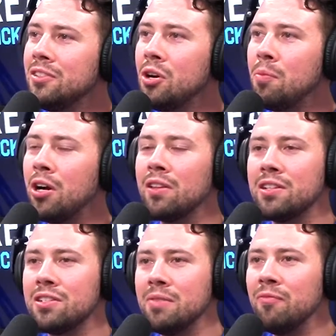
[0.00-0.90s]
part of the
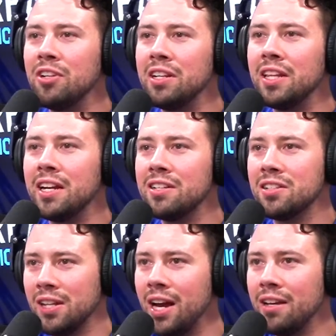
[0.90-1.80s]
symphony that is
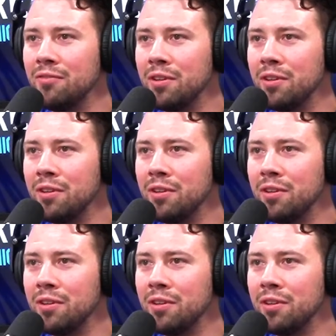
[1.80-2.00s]
life. I